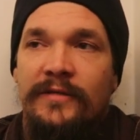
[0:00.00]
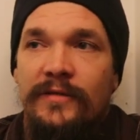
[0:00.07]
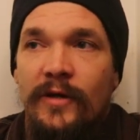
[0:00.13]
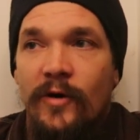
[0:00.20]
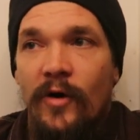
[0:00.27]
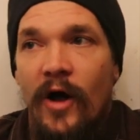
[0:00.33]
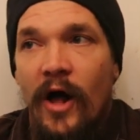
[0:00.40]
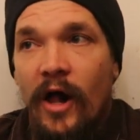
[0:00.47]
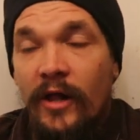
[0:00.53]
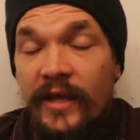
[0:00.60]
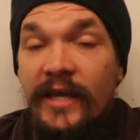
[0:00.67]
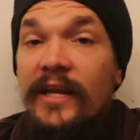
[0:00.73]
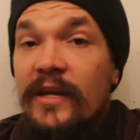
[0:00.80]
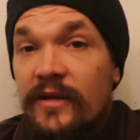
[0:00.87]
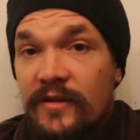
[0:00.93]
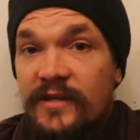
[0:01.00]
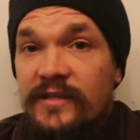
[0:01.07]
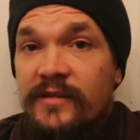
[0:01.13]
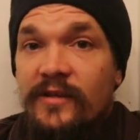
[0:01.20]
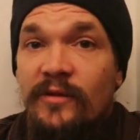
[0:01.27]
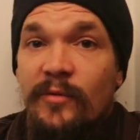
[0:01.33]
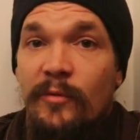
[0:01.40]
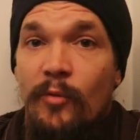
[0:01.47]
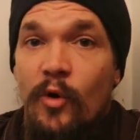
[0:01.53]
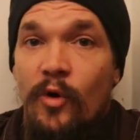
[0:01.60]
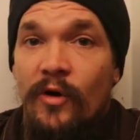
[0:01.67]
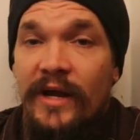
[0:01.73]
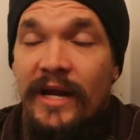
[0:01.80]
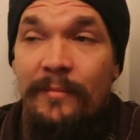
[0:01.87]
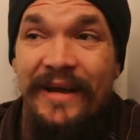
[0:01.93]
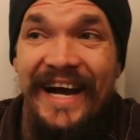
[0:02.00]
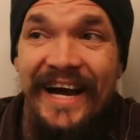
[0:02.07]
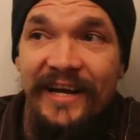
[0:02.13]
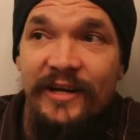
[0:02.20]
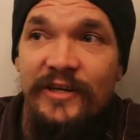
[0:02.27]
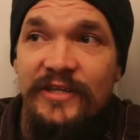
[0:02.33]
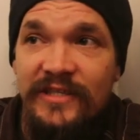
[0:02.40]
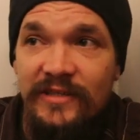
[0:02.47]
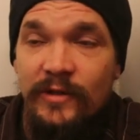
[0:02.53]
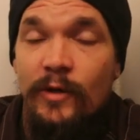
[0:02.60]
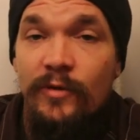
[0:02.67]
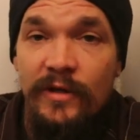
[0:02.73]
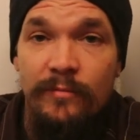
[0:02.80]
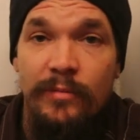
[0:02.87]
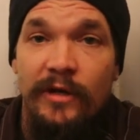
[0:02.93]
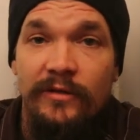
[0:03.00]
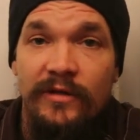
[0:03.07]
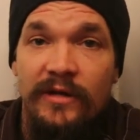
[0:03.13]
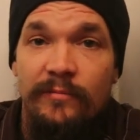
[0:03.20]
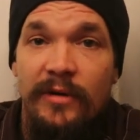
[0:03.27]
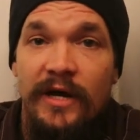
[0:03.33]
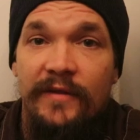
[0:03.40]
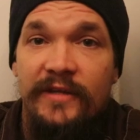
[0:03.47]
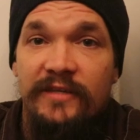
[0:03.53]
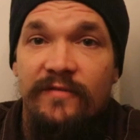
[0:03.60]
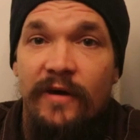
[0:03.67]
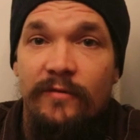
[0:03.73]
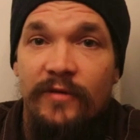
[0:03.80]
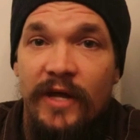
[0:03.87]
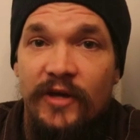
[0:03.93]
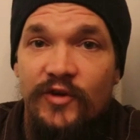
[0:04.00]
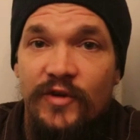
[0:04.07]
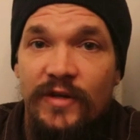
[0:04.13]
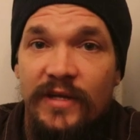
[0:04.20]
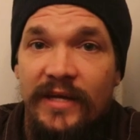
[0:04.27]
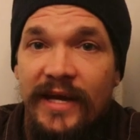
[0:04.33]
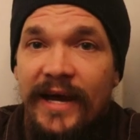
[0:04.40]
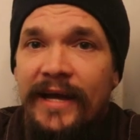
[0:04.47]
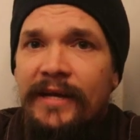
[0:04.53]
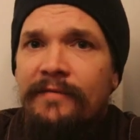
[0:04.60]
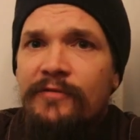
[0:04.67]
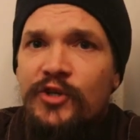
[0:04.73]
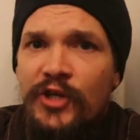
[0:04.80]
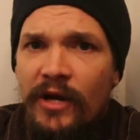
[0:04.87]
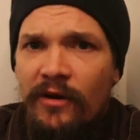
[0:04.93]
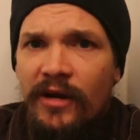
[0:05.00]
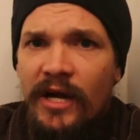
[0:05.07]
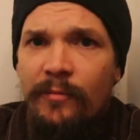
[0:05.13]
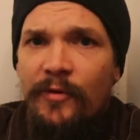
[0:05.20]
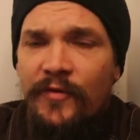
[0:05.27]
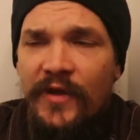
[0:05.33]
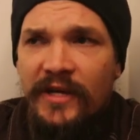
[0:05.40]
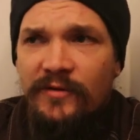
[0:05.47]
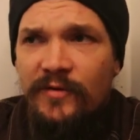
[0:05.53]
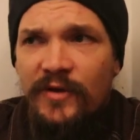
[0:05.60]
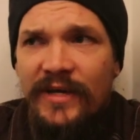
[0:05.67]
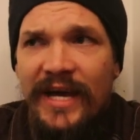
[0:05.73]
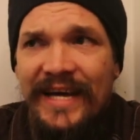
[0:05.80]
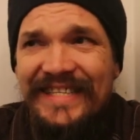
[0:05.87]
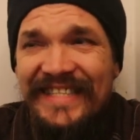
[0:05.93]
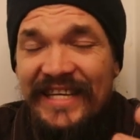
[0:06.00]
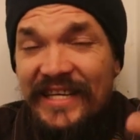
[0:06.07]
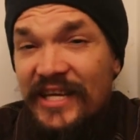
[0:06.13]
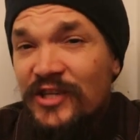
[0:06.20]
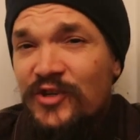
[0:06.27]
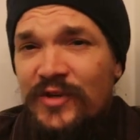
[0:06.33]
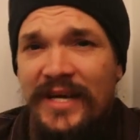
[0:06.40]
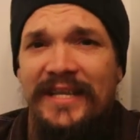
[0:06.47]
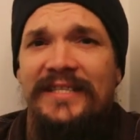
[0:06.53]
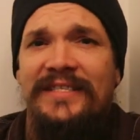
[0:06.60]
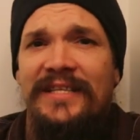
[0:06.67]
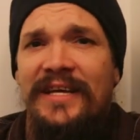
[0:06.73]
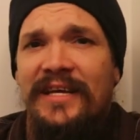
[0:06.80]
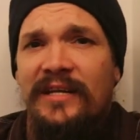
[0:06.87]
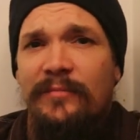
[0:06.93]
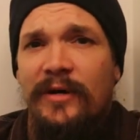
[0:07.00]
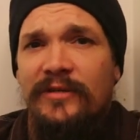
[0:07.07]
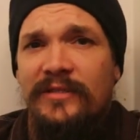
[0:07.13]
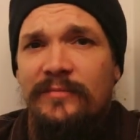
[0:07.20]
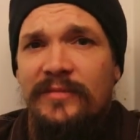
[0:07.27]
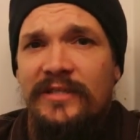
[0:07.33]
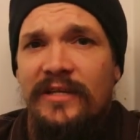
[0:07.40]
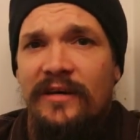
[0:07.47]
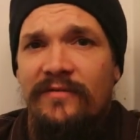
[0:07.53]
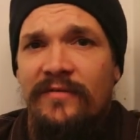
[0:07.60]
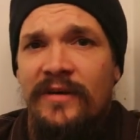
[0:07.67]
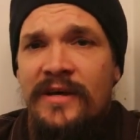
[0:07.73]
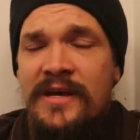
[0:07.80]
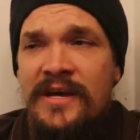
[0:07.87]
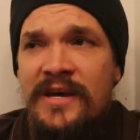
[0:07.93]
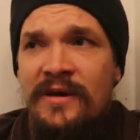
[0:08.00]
So I'll get into this a little bit more, and I'm kind of just slowly building upon this foundation to kind of share a couple things with you guys and get you guys thinking about some stuff.